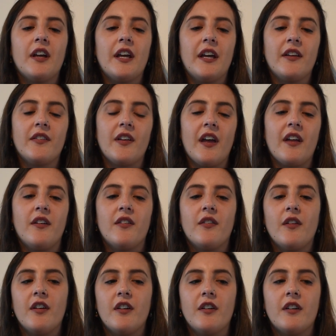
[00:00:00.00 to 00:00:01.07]
he said
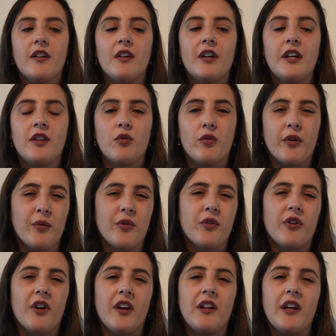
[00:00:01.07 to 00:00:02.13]
that he thought it was a
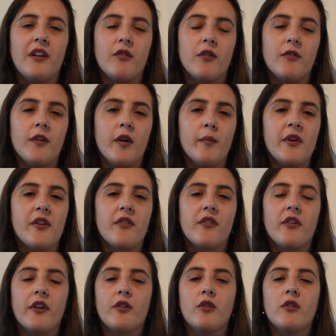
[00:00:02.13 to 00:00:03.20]
good idea to refer me to the
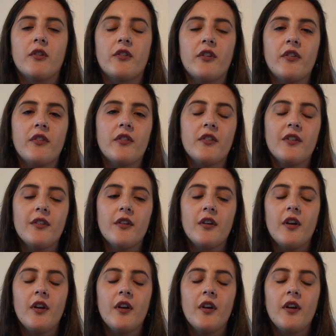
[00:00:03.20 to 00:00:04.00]
psychologist.